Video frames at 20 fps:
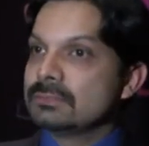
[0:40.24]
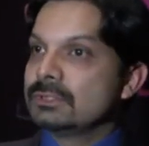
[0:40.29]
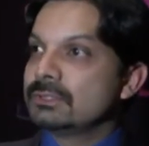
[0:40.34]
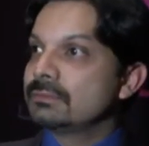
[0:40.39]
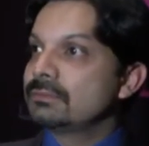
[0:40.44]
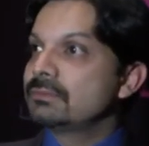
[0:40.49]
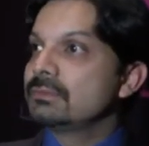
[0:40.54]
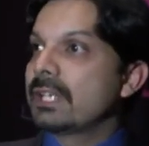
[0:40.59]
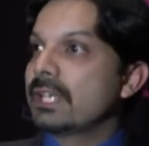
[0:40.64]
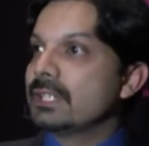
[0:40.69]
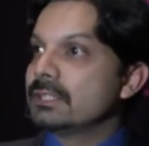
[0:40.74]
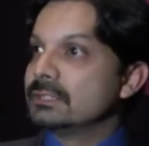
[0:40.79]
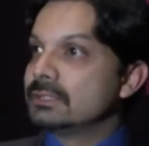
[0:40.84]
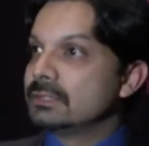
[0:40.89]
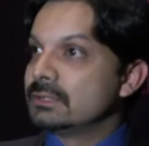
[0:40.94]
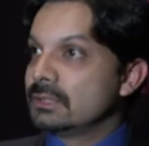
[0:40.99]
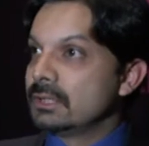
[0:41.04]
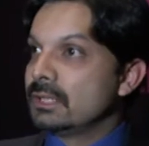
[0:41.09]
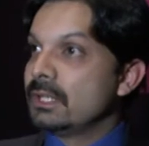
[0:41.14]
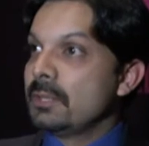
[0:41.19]
the
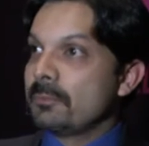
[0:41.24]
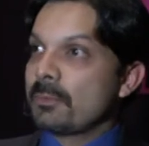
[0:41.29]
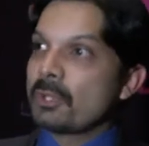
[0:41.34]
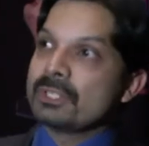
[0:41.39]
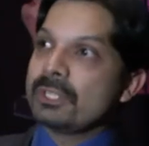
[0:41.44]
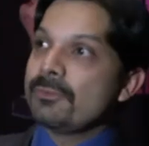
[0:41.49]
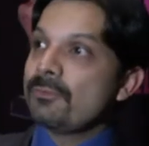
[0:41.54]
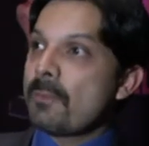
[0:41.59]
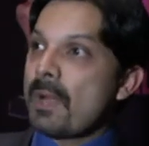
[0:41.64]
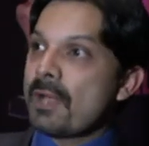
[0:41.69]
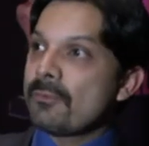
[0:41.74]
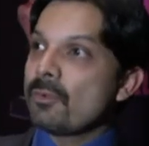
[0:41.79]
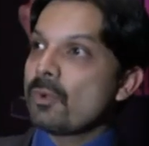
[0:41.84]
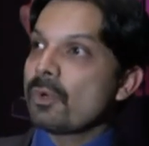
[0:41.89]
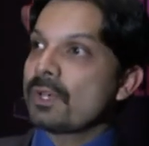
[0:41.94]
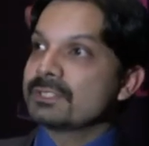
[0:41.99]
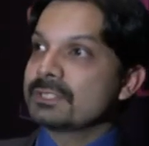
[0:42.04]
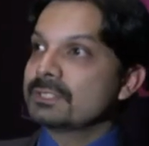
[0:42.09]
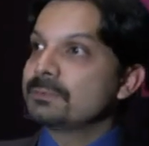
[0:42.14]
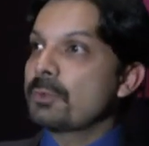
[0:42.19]
kids. Because if my
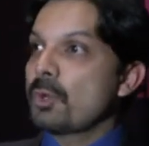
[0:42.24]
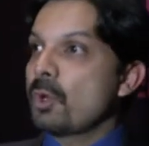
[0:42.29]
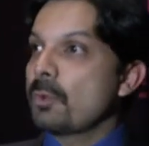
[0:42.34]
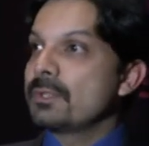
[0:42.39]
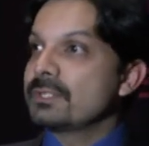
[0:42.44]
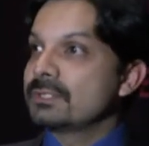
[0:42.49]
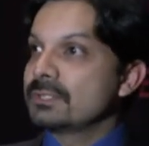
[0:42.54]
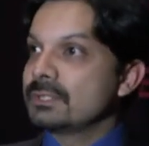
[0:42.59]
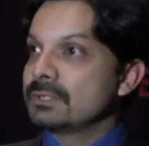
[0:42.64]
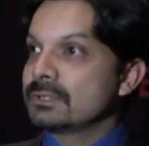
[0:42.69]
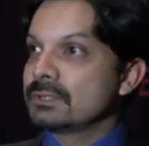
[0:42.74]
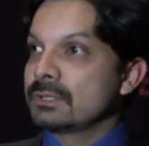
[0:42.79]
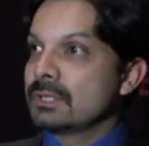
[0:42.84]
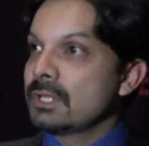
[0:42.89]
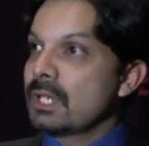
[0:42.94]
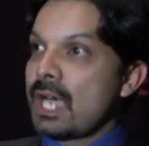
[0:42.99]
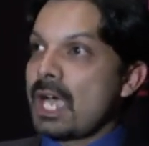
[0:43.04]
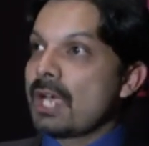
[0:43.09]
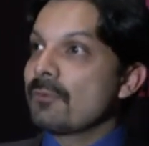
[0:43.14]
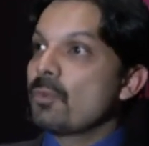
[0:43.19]
focus is pure business,
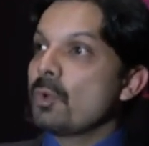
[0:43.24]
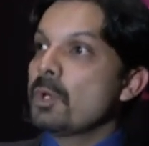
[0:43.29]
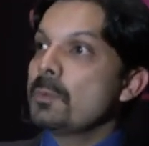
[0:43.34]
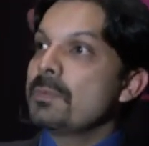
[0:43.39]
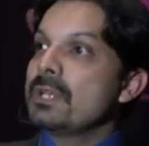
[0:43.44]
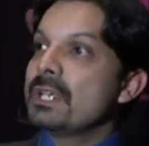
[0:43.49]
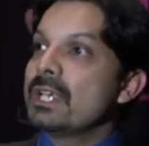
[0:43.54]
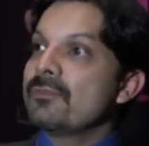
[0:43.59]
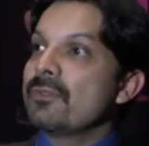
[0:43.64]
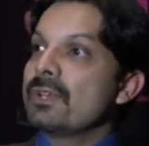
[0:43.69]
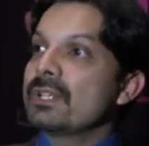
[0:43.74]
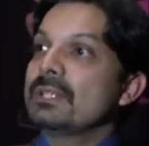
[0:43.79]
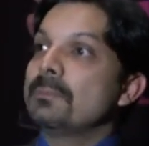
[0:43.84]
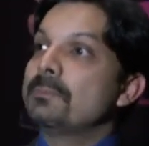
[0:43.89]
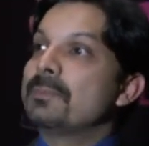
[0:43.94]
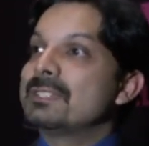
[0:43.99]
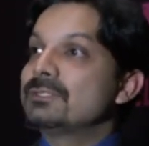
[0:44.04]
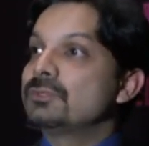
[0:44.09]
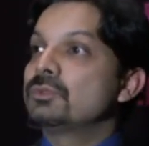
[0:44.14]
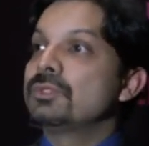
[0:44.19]
I won't be giving
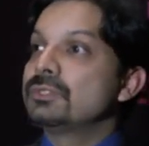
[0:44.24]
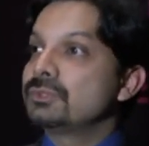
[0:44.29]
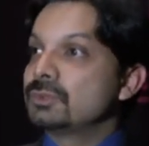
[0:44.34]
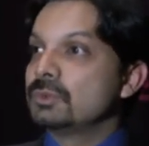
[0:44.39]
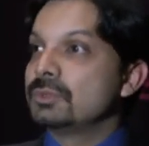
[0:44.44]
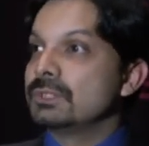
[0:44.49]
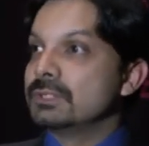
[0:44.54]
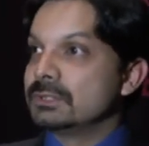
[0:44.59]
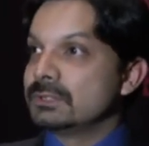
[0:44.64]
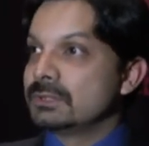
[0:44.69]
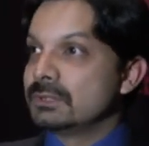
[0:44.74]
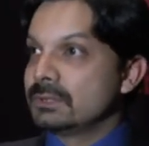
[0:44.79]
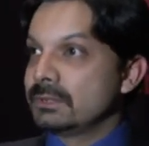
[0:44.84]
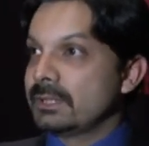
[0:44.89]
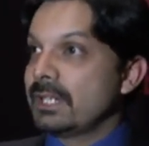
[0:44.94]
the best to the students.